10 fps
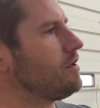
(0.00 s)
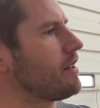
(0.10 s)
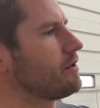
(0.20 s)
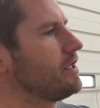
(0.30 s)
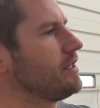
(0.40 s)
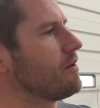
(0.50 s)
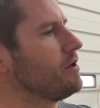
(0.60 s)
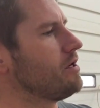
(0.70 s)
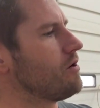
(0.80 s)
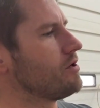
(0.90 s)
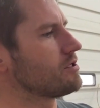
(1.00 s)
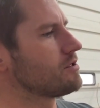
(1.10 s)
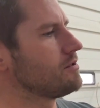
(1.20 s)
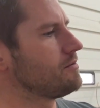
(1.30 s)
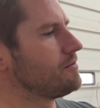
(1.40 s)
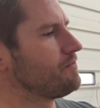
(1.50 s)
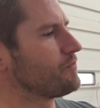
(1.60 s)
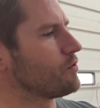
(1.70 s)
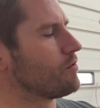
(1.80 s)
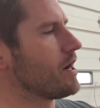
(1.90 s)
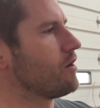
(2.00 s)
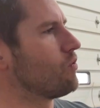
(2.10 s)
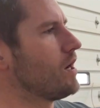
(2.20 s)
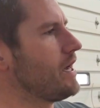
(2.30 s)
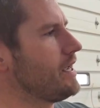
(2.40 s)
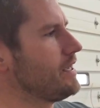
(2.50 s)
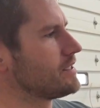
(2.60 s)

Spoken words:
The other thing that we noticed right away